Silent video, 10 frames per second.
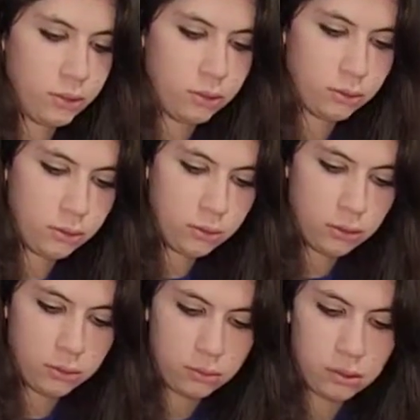
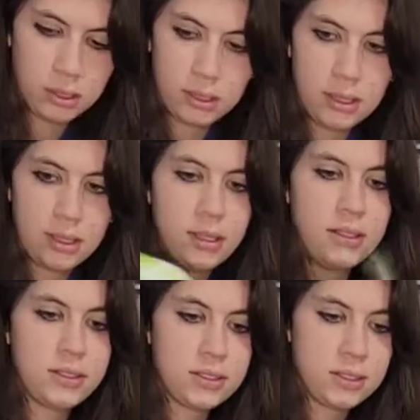Oh,
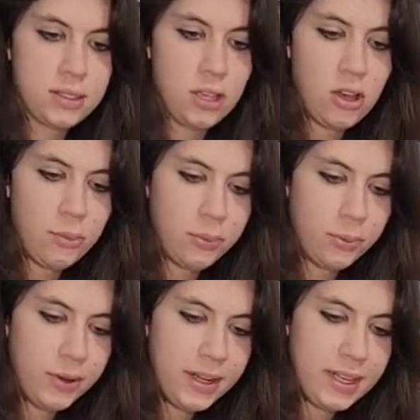so
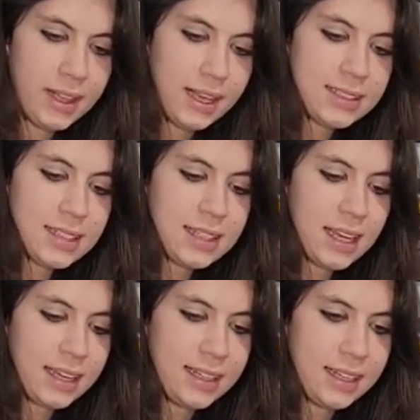pretty. That is a
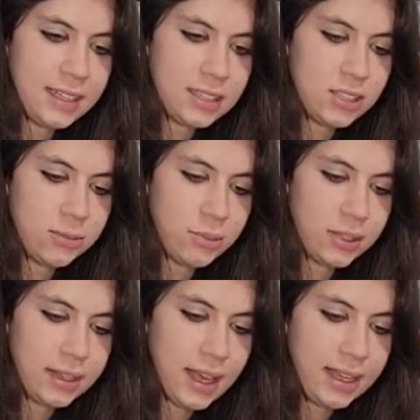neat idea to
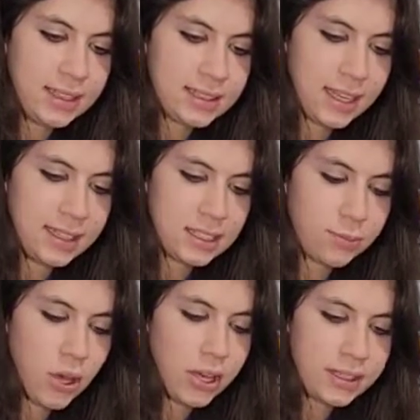put that inside this
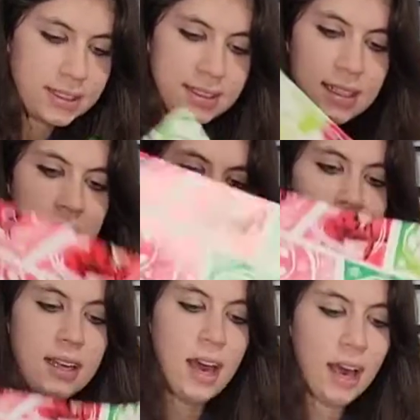box.
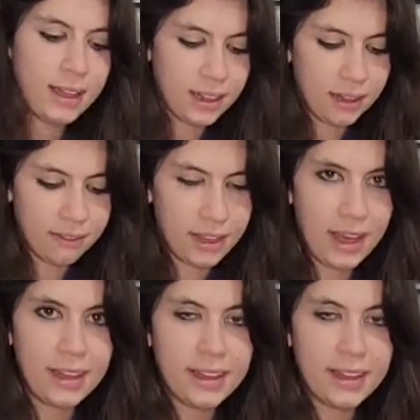I love that.